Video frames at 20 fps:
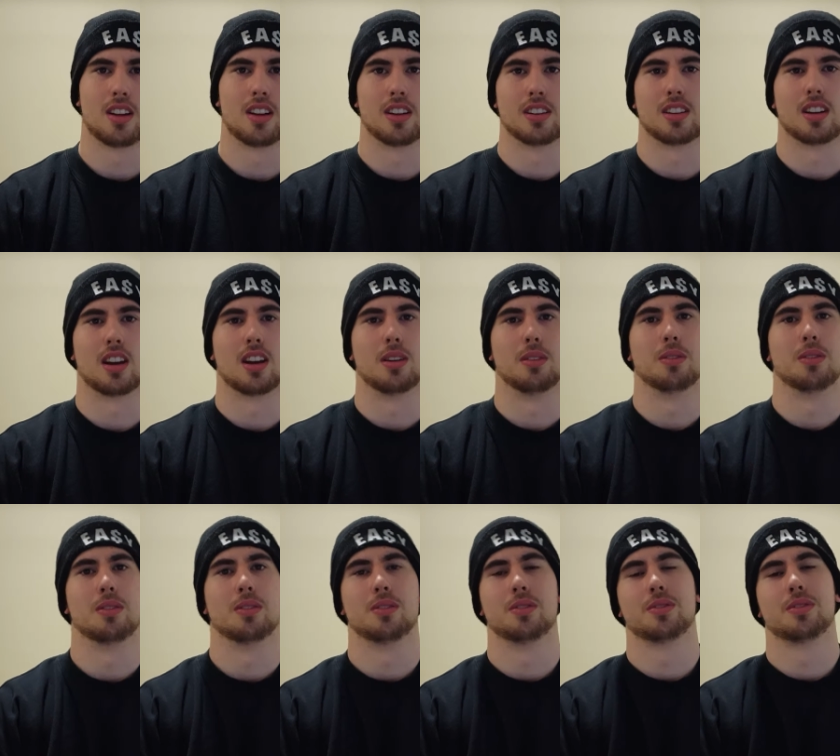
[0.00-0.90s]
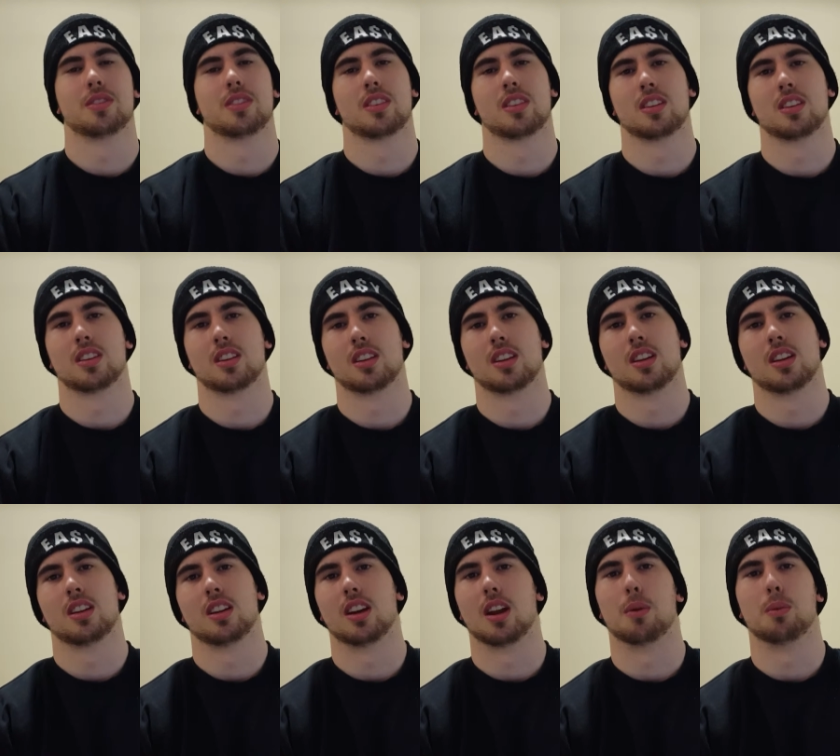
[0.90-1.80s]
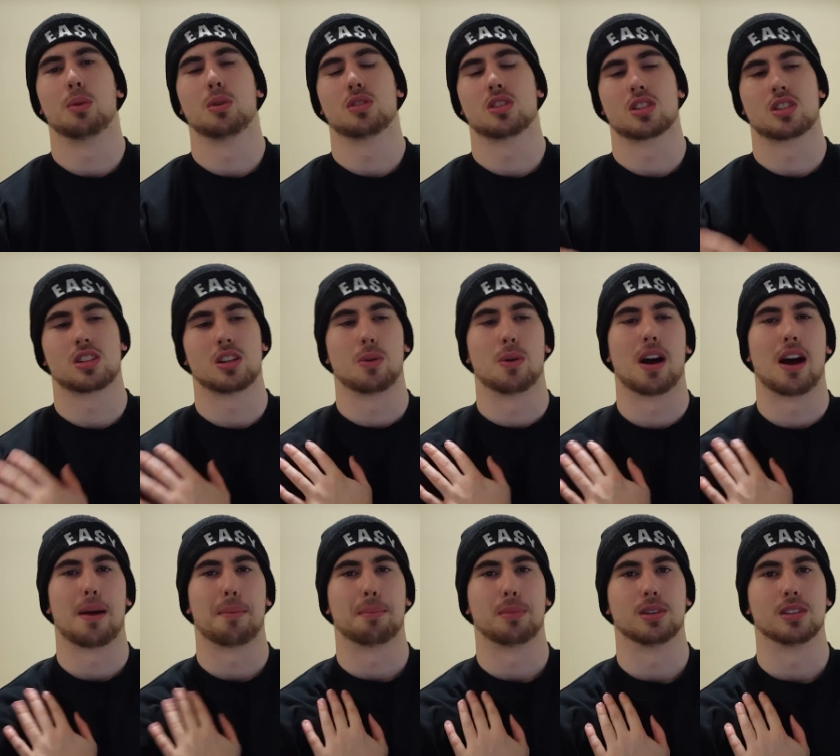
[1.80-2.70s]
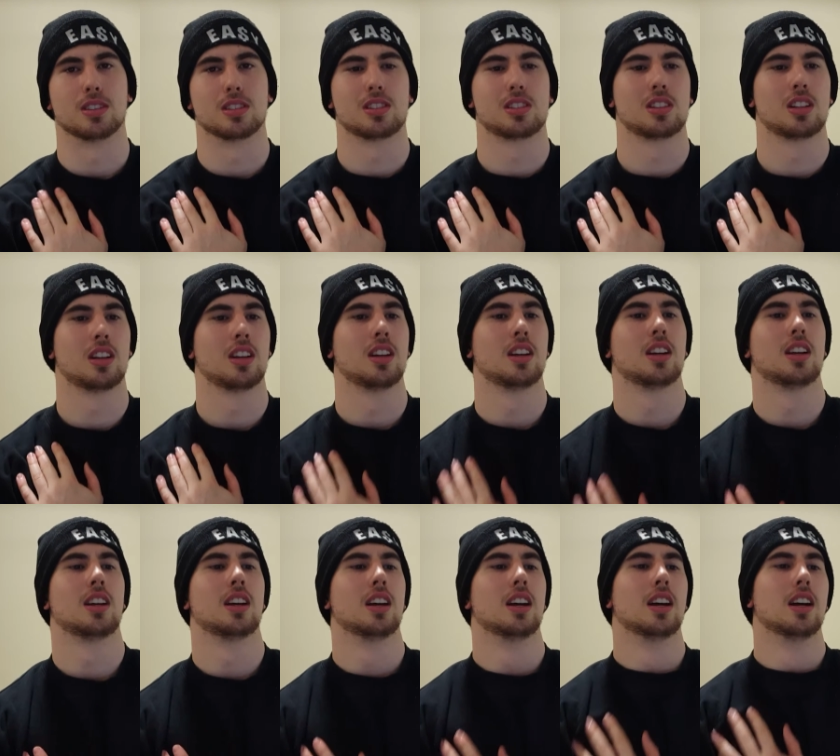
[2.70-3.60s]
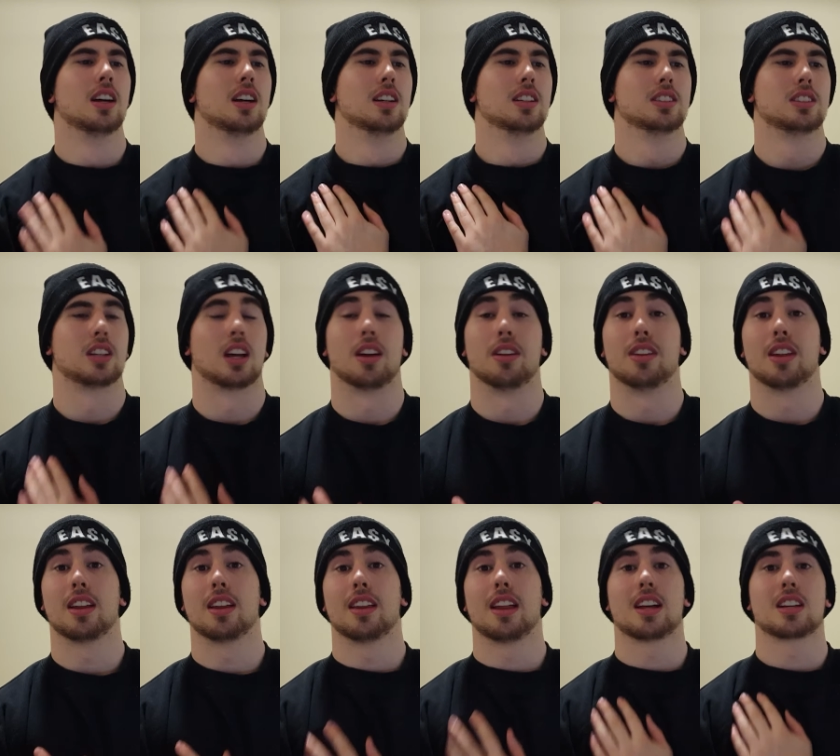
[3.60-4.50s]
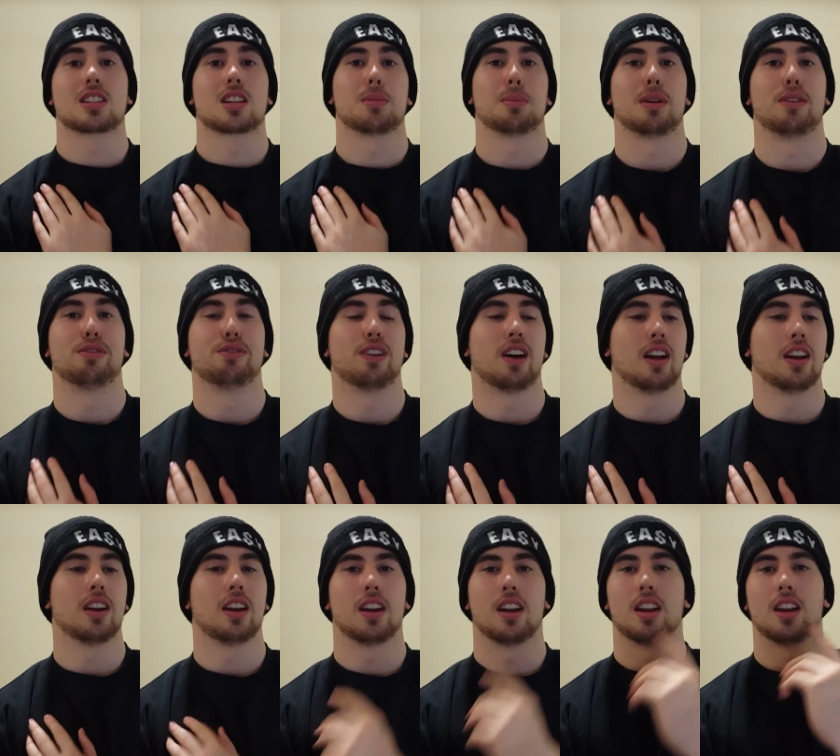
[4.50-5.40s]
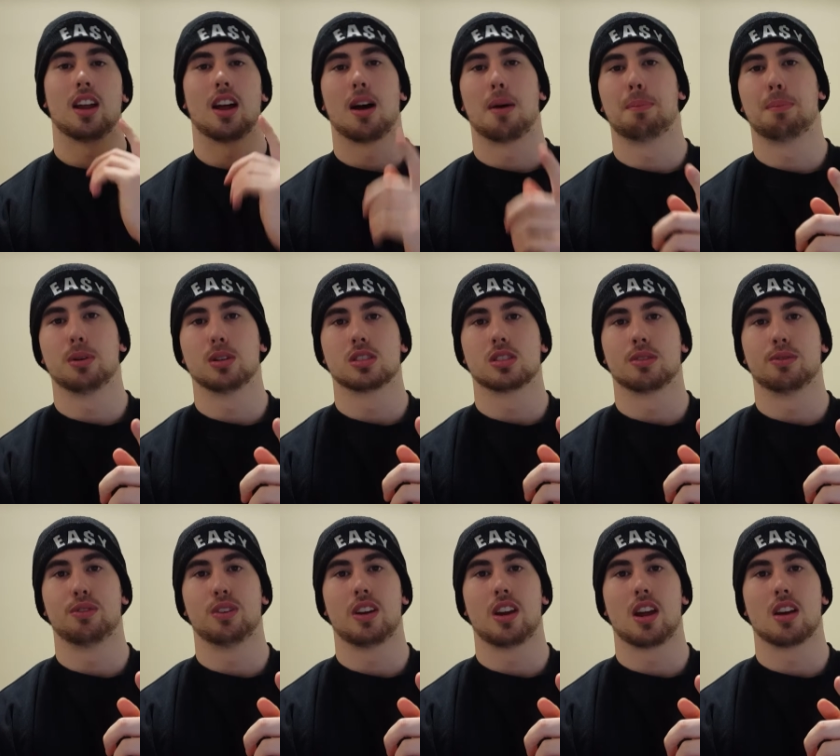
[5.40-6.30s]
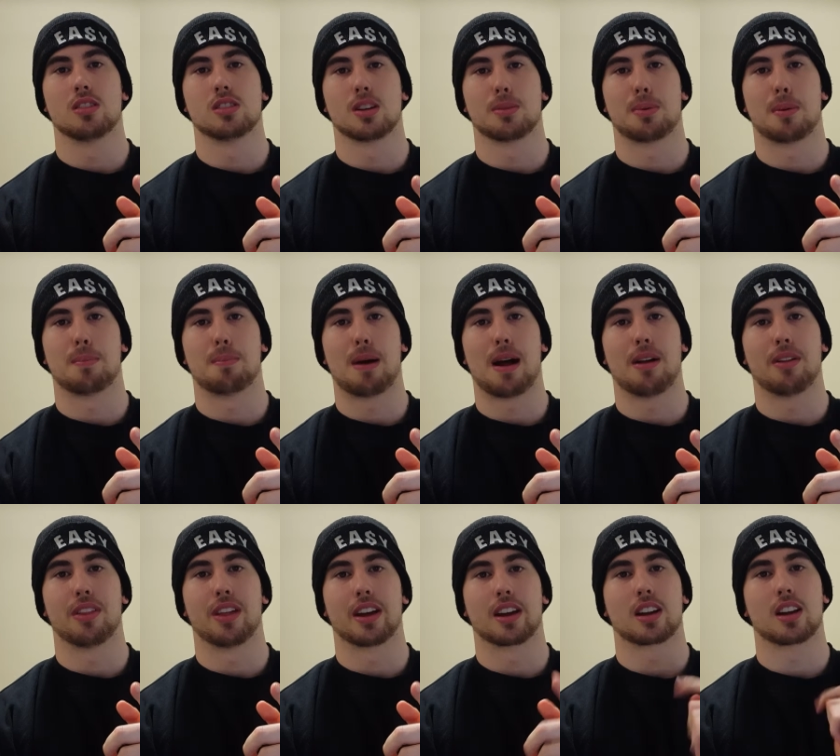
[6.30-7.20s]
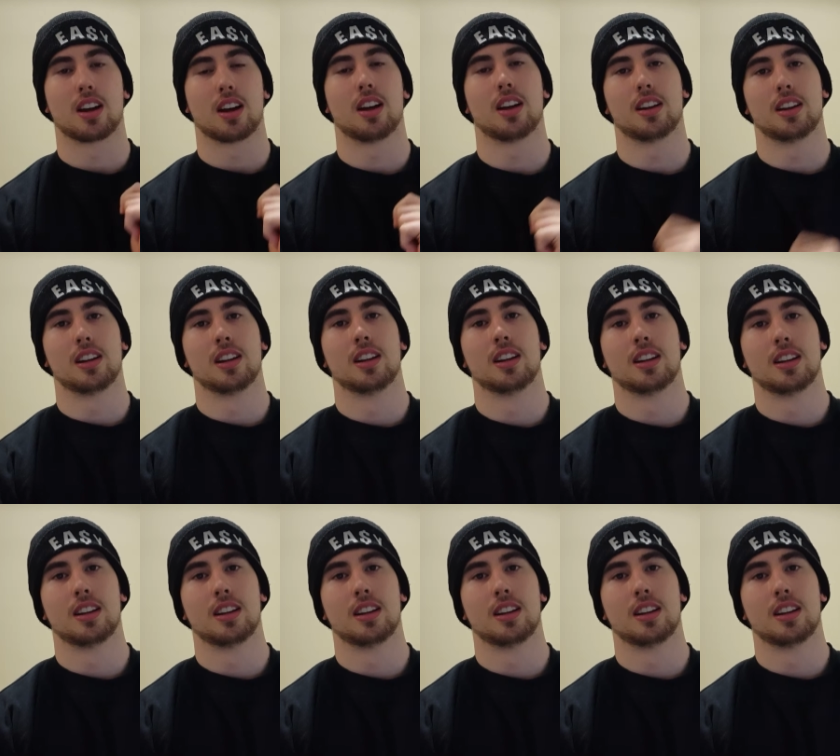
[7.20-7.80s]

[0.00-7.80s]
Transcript: I don't know. No, we'll just see what happens. So that's gonna be fun. I'll put some videos up about that cut.